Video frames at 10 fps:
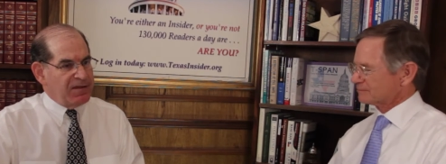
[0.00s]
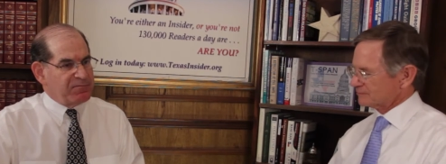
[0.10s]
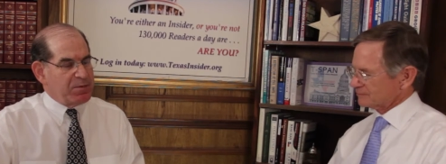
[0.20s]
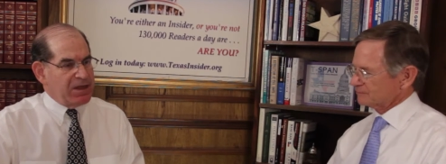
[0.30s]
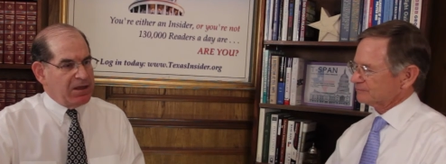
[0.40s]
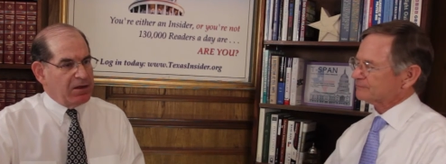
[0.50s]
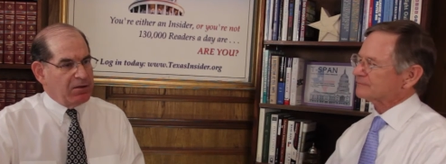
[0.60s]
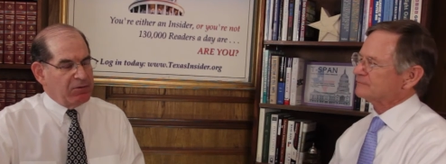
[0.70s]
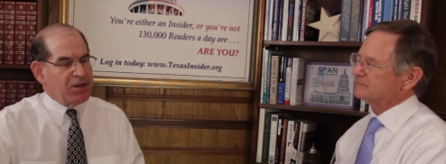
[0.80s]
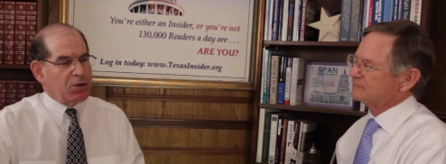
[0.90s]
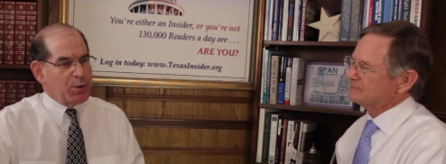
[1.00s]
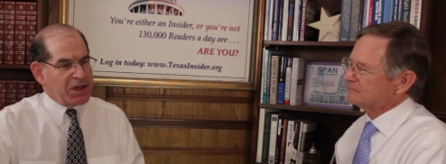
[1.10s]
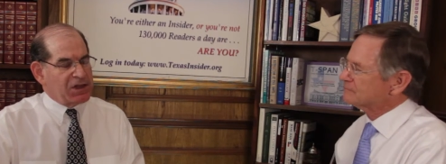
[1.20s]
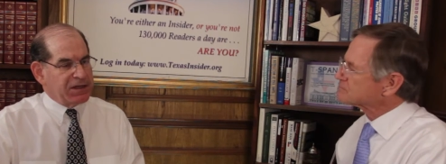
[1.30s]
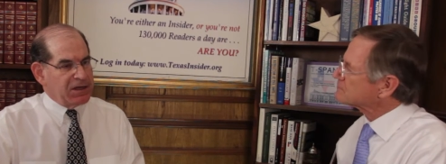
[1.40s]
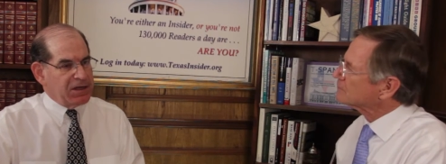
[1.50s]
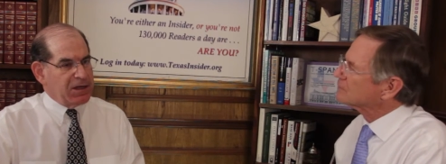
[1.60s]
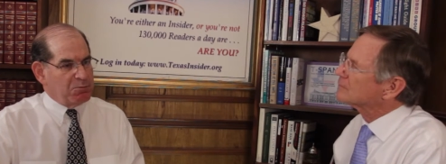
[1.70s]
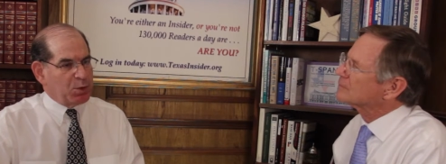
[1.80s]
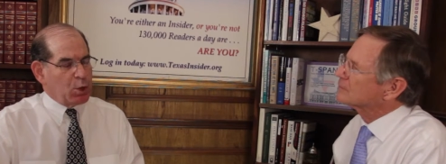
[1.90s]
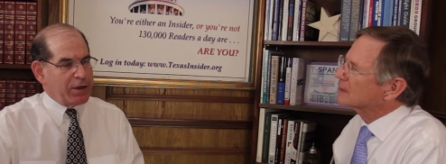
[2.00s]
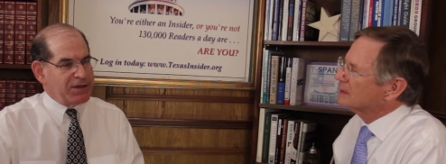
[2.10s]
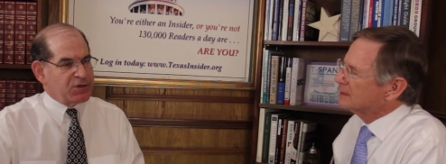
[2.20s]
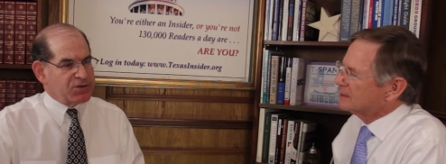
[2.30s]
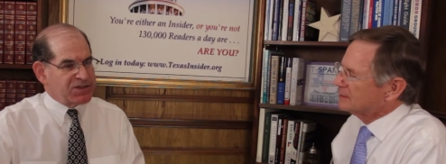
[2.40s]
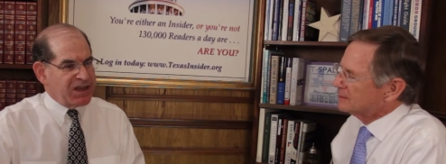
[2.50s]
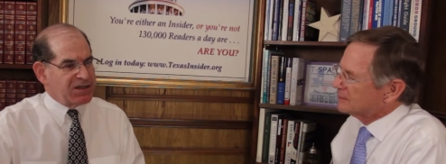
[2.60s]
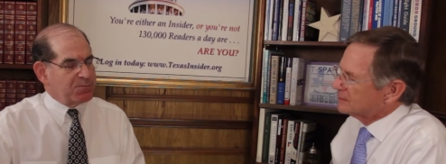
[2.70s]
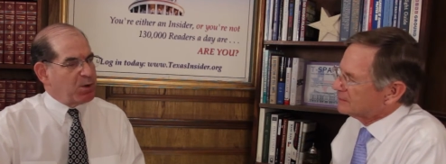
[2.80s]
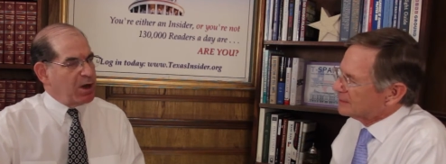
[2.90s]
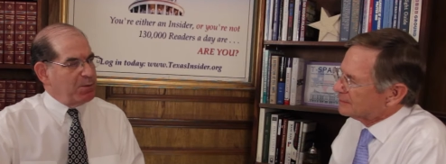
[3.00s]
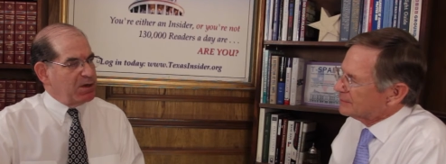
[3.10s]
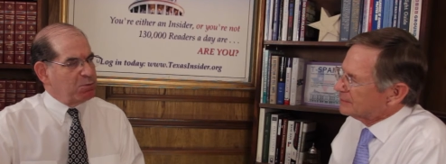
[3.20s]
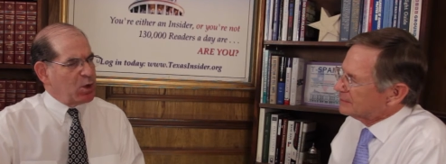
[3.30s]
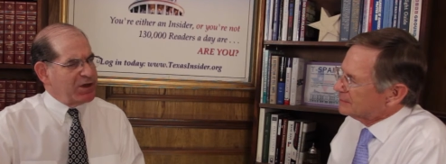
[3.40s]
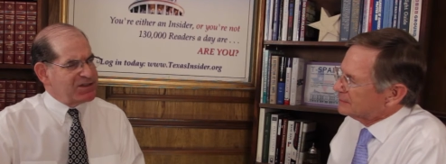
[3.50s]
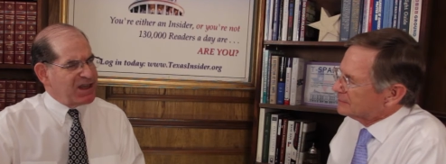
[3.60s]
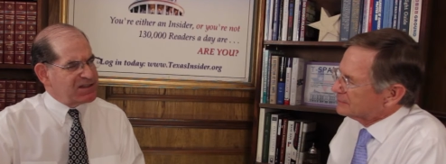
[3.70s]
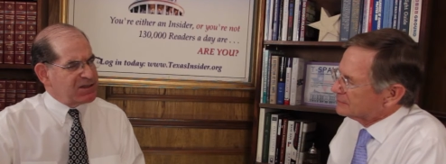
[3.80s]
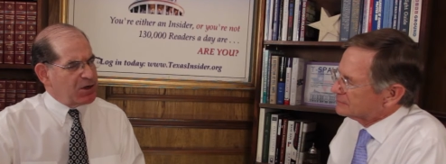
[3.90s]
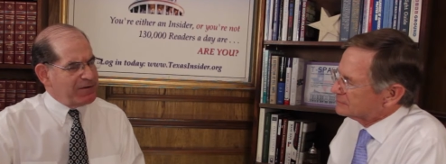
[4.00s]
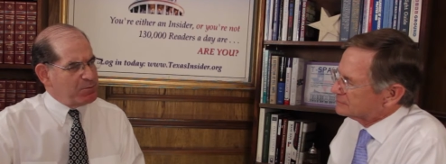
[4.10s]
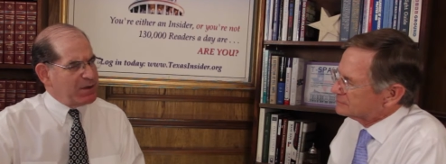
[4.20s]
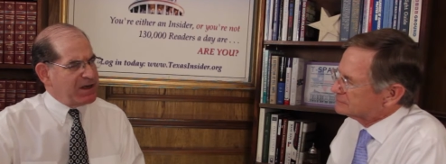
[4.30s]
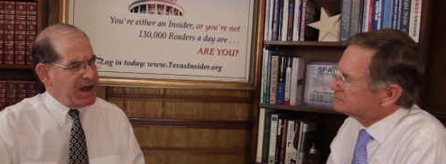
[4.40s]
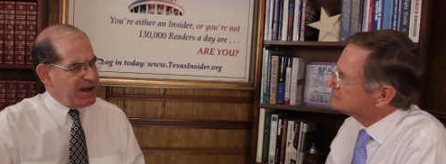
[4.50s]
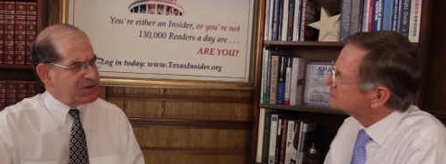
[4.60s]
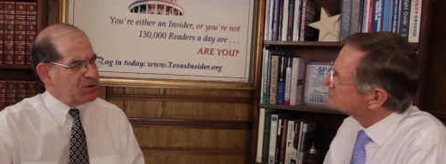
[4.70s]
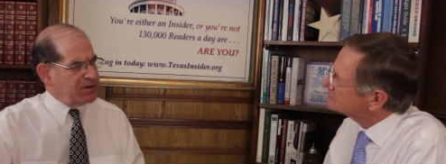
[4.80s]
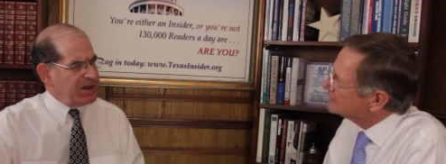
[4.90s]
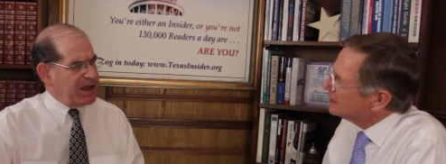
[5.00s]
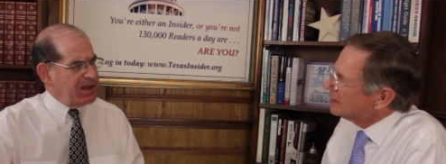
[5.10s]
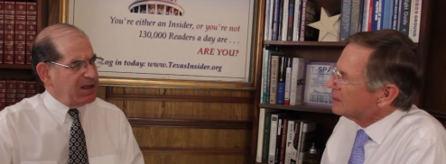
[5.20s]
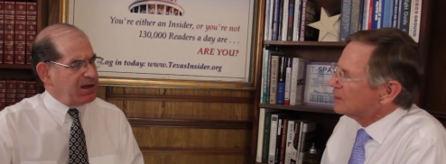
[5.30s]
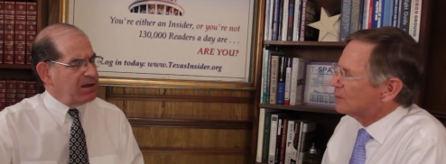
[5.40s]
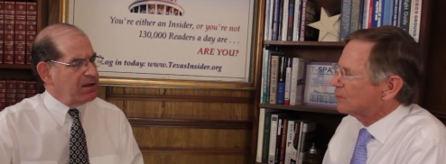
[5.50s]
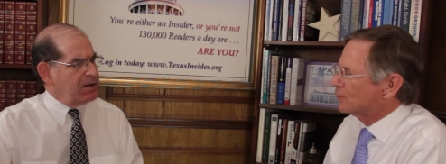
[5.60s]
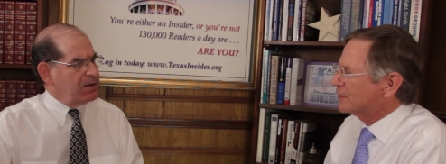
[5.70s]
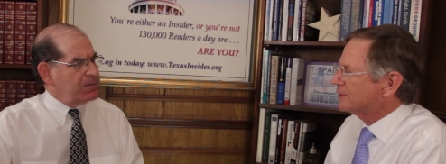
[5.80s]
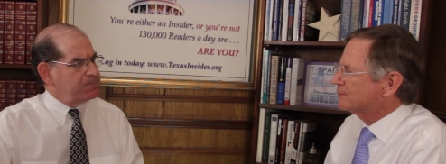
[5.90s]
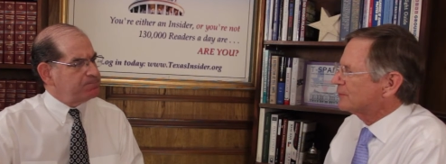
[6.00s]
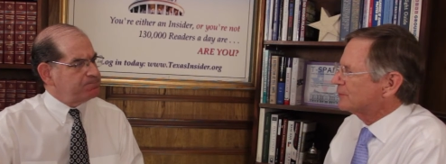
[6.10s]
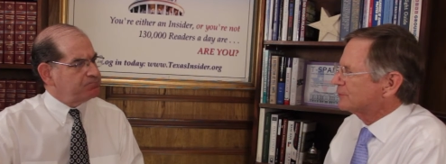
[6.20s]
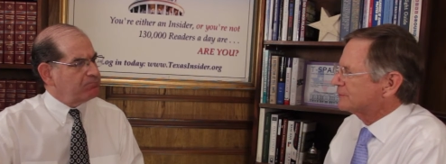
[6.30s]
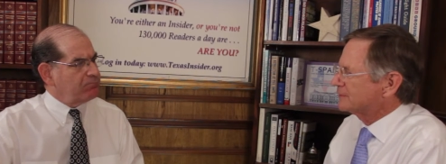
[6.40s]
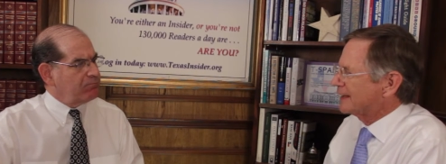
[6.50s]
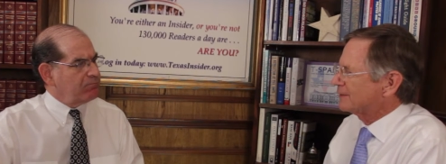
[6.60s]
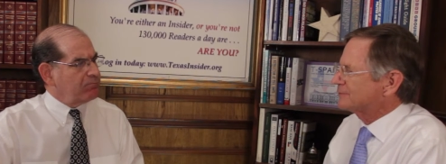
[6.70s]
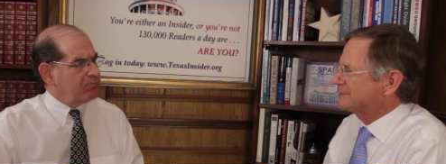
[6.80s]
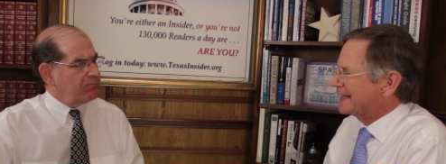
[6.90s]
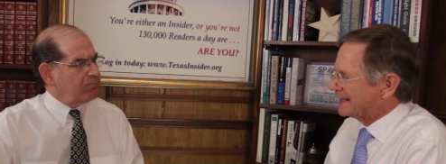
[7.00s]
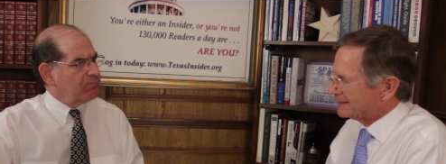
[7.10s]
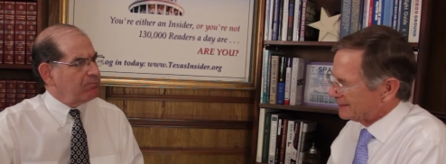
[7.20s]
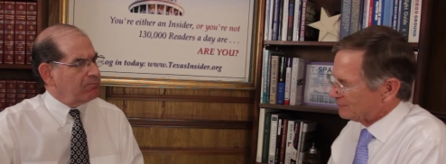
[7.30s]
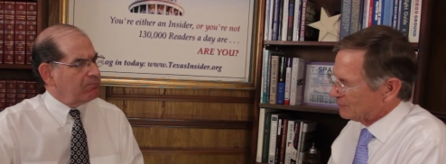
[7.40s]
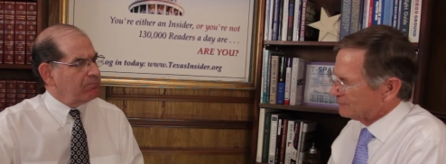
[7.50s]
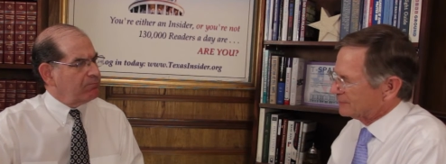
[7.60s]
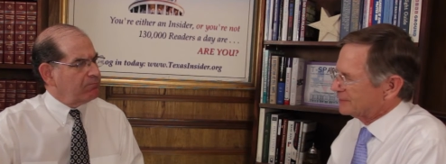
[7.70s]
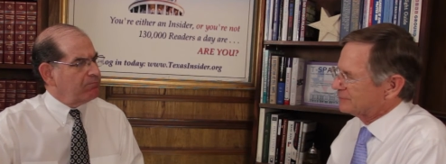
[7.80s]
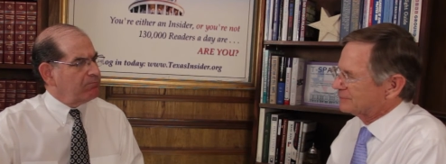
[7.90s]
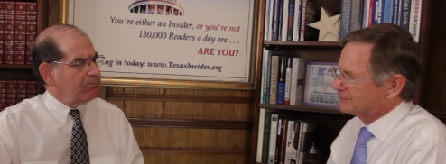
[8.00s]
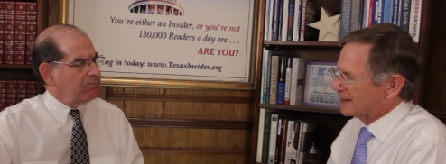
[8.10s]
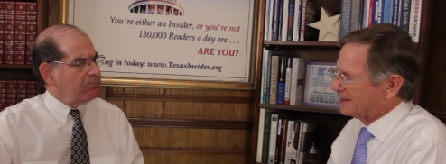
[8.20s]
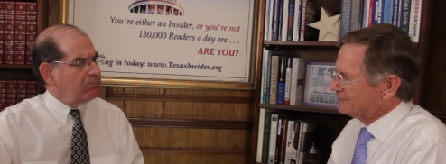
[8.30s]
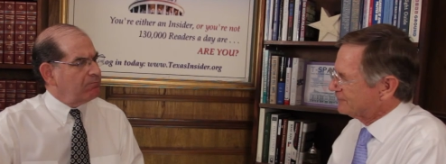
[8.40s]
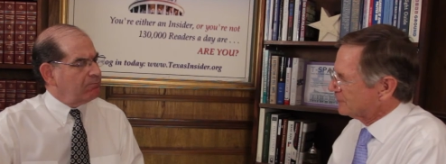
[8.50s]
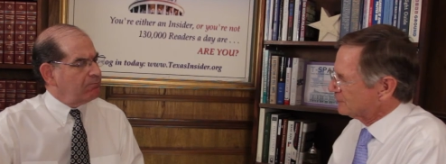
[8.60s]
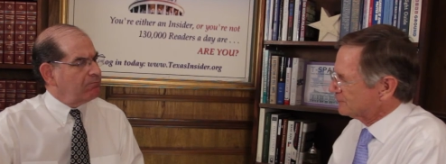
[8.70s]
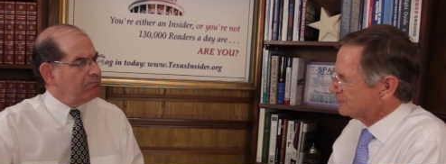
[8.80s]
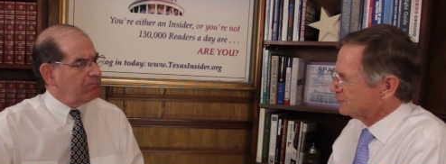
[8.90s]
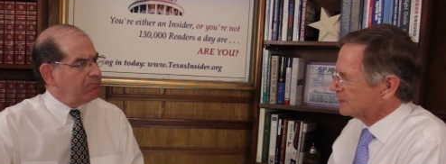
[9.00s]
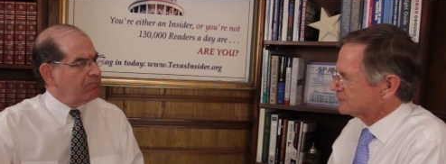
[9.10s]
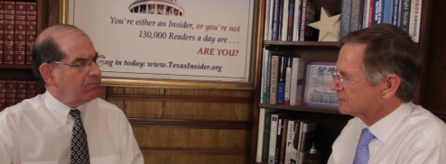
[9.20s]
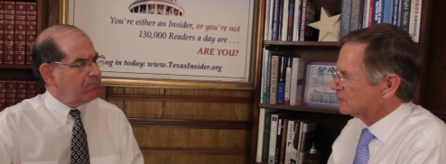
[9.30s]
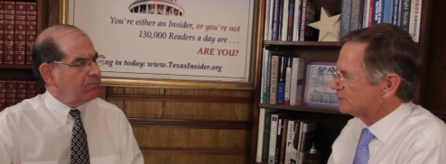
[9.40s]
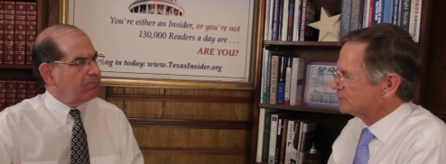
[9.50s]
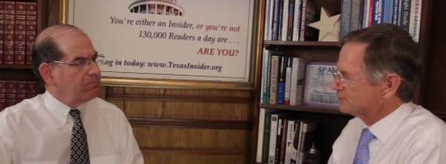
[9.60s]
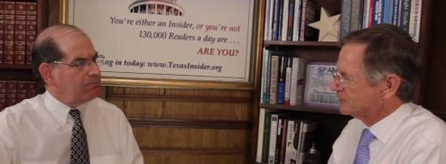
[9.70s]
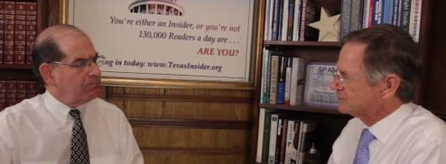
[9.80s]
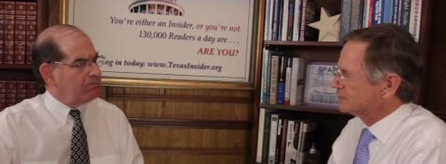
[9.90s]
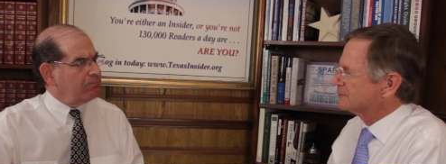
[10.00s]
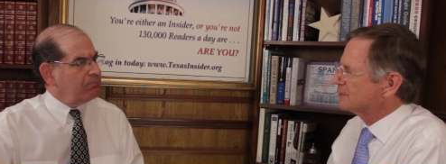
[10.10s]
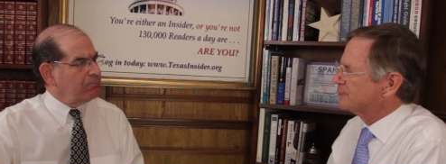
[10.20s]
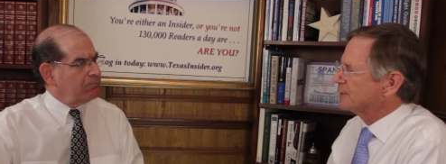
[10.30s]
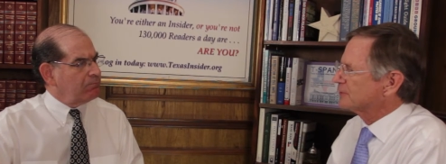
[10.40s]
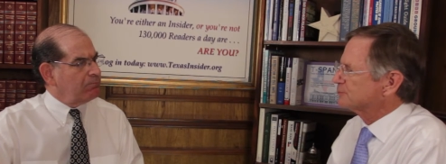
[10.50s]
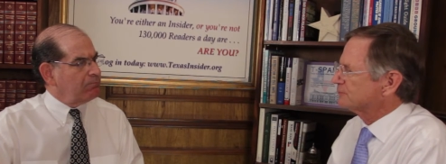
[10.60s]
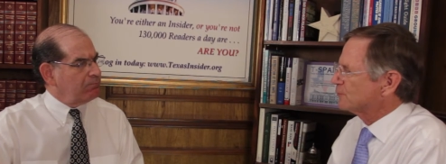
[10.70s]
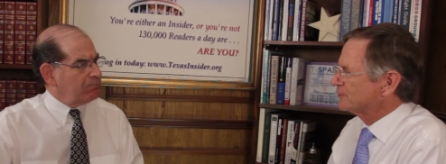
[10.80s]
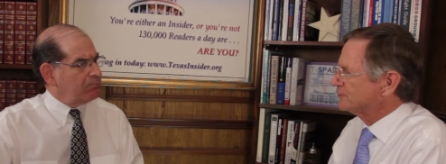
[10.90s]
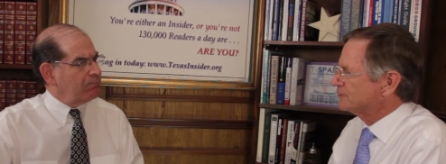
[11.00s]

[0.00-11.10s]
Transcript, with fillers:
Speaker 1: F B I, Hillary Clinton employees or State Department employees? Has there ever been an answer to that yet?
Speaker 2: One of the most outstanding revelations I felt from Director Comey's recent appearance before the